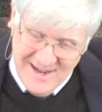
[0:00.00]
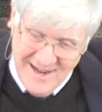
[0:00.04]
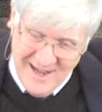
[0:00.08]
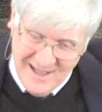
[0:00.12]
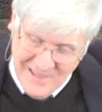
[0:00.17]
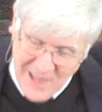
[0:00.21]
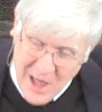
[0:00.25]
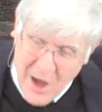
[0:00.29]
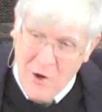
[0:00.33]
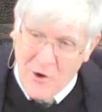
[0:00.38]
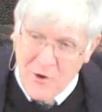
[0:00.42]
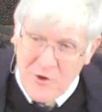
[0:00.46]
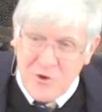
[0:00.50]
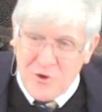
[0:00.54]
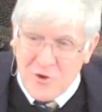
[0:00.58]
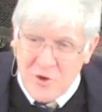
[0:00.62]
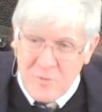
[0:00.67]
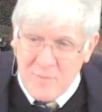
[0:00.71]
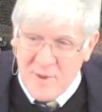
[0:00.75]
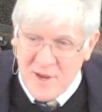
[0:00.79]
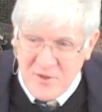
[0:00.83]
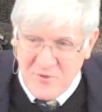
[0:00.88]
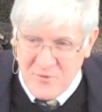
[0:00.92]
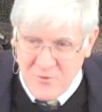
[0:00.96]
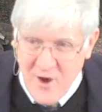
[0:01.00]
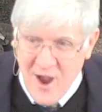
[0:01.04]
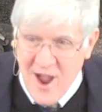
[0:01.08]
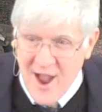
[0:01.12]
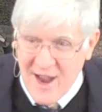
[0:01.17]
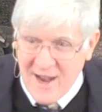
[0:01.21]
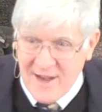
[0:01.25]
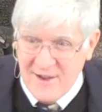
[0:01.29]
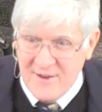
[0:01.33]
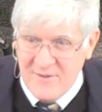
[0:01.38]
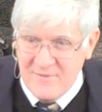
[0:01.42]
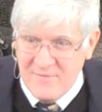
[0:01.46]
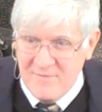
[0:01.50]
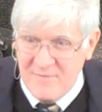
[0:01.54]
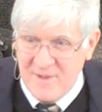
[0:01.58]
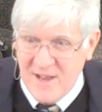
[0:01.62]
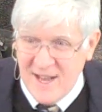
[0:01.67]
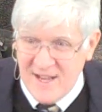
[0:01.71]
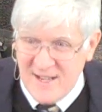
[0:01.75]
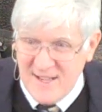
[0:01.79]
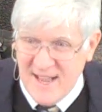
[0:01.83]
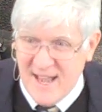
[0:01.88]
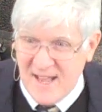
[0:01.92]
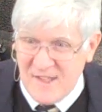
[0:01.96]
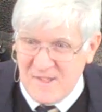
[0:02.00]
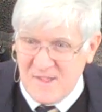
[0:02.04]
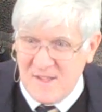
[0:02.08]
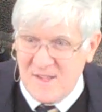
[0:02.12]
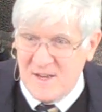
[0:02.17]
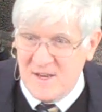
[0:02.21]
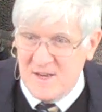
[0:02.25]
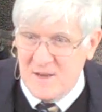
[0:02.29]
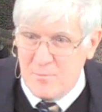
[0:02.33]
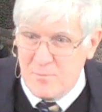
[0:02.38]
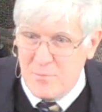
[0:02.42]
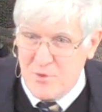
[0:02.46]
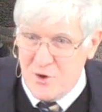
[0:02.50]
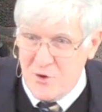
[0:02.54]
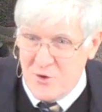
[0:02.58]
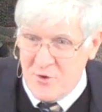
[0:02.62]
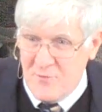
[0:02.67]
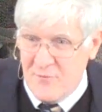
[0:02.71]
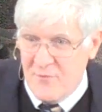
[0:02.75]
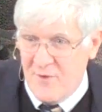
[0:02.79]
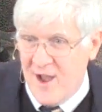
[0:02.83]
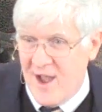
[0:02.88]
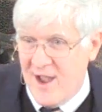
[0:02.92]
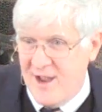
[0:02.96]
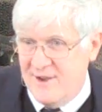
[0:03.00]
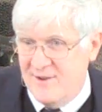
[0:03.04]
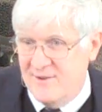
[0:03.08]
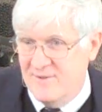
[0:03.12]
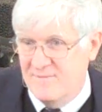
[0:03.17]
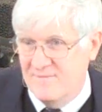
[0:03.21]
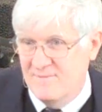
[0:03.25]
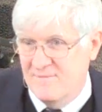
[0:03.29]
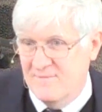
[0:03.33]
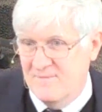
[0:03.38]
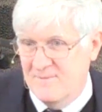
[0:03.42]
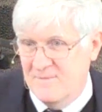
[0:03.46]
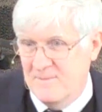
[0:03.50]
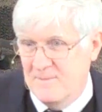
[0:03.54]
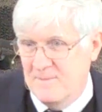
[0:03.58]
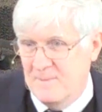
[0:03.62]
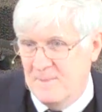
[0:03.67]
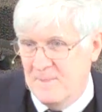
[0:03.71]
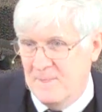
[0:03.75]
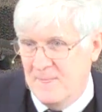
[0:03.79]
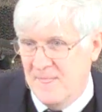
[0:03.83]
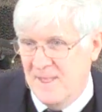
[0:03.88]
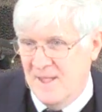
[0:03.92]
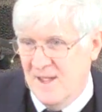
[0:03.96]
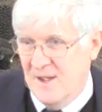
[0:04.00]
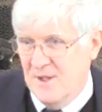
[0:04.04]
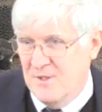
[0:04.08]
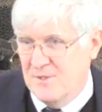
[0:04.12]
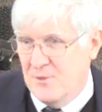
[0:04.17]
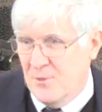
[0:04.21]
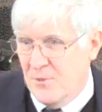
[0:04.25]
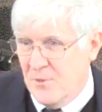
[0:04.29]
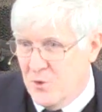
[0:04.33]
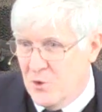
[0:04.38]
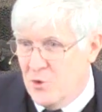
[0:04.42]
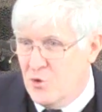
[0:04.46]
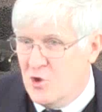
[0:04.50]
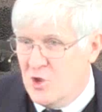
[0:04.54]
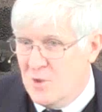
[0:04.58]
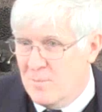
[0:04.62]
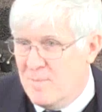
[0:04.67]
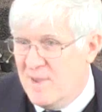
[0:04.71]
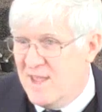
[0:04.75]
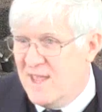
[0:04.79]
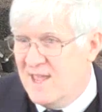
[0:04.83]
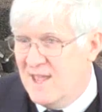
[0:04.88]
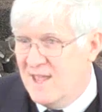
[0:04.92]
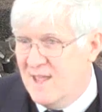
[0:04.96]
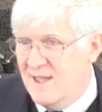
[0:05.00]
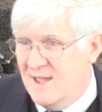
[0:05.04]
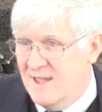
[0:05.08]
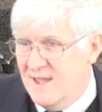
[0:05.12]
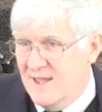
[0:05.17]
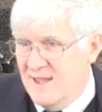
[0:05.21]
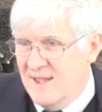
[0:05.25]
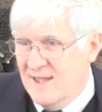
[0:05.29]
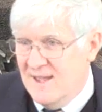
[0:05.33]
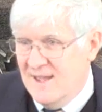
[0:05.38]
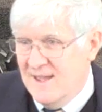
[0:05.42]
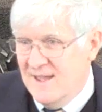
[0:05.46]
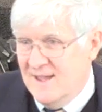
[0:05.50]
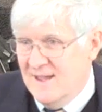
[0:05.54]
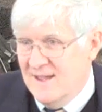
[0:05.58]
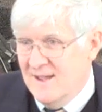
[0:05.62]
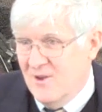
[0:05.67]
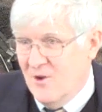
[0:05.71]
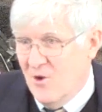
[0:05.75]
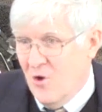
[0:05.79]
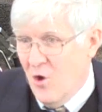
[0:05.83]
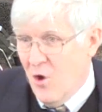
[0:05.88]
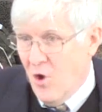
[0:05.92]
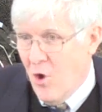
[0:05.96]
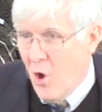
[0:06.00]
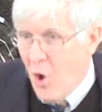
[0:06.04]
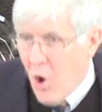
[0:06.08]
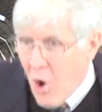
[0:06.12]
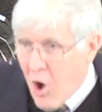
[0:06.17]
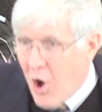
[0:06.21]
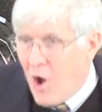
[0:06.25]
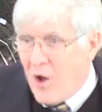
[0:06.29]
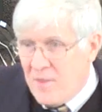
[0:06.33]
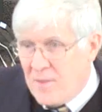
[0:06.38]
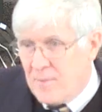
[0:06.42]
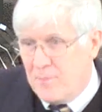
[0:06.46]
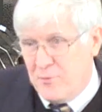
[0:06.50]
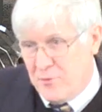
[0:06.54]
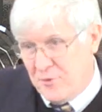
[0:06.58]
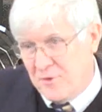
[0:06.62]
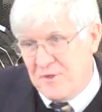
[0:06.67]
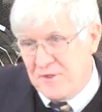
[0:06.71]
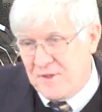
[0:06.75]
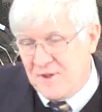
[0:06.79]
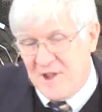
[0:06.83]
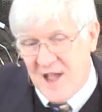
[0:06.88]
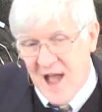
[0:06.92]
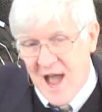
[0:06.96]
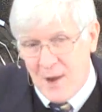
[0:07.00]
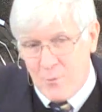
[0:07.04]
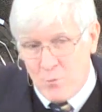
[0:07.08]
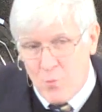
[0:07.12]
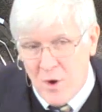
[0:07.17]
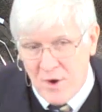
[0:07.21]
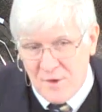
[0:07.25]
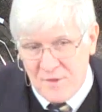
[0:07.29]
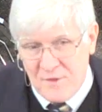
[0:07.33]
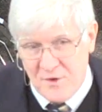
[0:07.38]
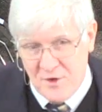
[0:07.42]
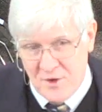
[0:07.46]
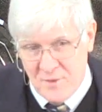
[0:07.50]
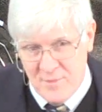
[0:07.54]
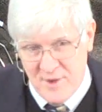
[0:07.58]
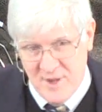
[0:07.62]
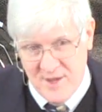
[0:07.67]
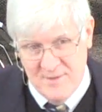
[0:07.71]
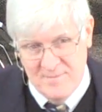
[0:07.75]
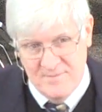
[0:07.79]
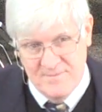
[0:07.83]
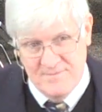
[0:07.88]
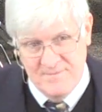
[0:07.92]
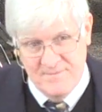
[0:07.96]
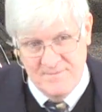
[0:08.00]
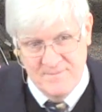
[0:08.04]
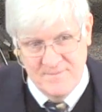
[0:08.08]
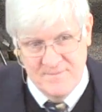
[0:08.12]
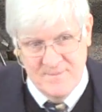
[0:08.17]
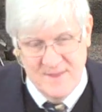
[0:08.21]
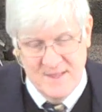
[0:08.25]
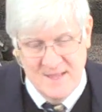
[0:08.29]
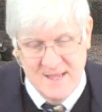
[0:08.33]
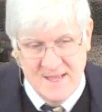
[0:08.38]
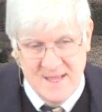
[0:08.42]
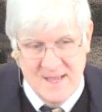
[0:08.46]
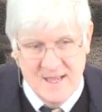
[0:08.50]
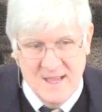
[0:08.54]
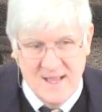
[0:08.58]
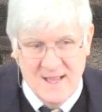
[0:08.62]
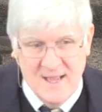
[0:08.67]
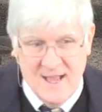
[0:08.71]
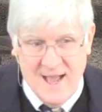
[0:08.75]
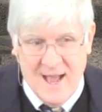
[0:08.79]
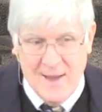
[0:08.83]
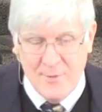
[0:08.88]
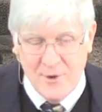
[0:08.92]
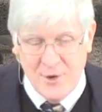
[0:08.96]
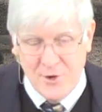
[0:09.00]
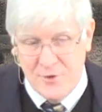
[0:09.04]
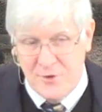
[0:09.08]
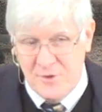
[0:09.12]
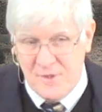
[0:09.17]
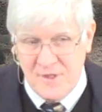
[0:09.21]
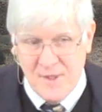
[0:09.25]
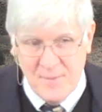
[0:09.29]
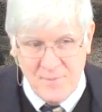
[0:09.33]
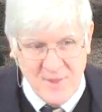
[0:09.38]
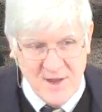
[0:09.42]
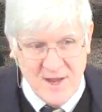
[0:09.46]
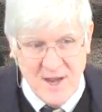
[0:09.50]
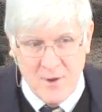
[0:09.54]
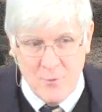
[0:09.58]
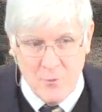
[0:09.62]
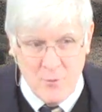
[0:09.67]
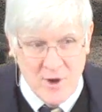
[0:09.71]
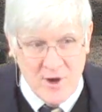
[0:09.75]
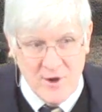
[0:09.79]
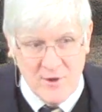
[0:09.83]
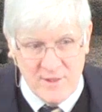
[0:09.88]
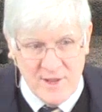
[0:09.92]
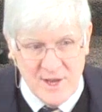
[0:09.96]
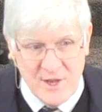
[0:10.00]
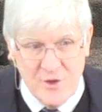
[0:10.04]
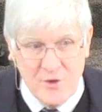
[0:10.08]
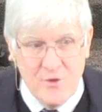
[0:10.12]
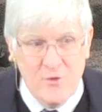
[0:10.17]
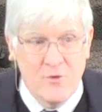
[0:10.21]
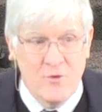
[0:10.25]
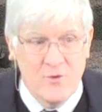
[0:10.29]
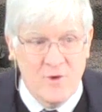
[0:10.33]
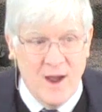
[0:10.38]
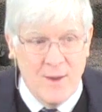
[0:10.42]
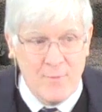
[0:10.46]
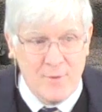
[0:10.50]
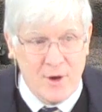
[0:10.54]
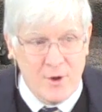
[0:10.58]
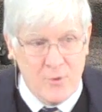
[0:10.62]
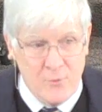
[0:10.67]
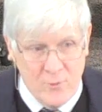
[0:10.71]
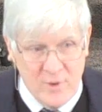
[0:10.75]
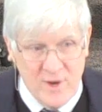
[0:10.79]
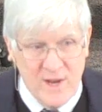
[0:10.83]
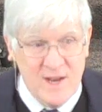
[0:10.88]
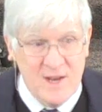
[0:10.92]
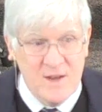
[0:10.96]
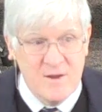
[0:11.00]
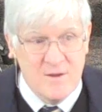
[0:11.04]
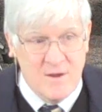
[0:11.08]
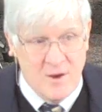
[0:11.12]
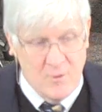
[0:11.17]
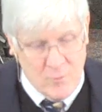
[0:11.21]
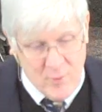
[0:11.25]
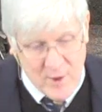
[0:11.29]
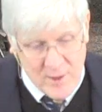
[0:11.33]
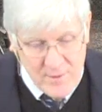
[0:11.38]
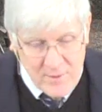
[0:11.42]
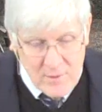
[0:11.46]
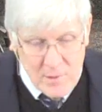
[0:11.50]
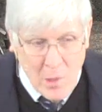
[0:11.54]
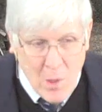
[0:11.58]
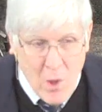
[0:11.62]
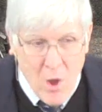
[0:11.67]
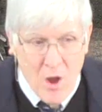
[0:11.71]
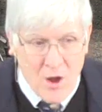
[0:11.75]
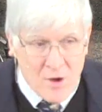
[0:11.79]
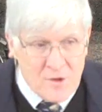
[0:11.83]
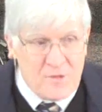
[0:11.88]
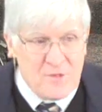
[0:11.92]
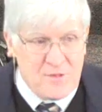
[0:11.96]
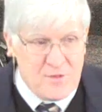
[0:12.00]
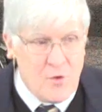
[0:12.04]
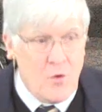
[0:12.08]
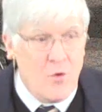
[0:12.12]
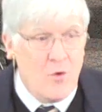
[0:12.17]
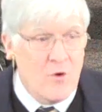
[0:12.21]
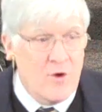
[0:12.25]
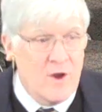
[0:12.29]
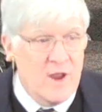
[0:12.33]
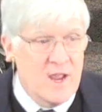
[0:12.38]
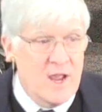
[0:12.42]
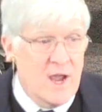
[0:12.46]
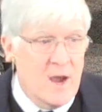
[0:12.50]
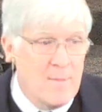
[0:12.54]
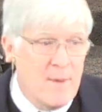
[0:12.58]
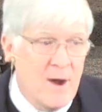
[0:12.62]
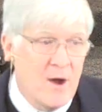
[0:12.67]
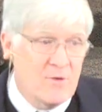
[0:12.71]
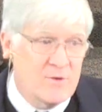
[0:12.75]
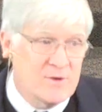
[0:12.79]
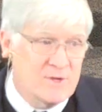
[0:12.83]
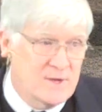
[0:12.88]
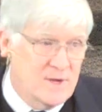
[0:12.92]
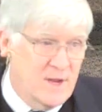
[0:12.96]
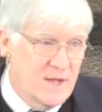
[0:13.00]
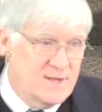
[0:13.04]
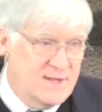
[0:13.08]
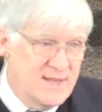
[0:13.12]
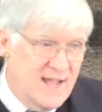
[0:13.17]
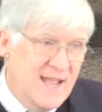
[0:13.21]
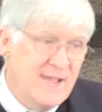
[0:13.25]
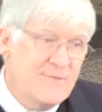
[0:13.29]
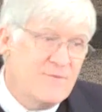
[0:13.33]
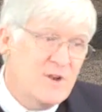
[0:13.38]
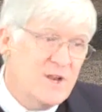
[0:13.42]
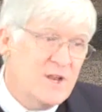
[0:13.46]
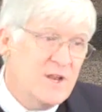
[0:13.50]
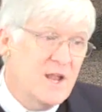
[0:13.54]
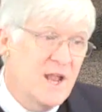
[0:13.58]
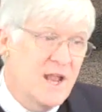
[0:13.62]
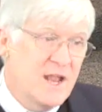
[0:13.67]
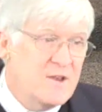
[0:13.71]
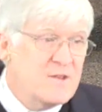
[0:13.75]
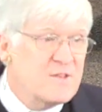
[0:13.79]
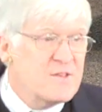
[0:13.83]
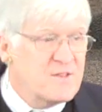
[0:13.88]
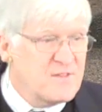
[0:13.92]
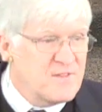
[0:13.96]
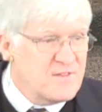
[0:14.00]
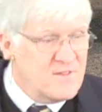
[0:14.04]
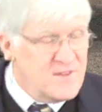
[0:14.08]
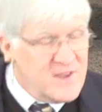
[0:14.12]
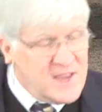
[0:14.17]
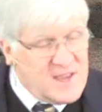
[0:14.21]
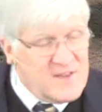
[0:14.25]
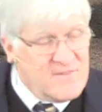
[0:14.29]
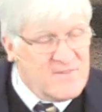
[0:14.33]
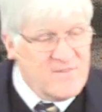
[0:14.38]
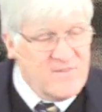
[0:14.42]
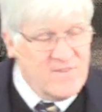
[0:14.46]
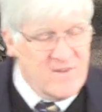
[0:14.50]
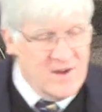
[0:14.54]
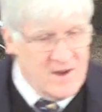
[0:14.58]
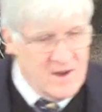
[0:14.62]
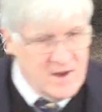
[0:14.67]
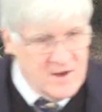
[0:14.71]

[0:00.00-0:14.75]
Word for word: allowing you to be tried and tested and purified so that you can be all the person God wants you to be. I'm going to do something I rarely do. I'm going to read a rather long story about David and Svea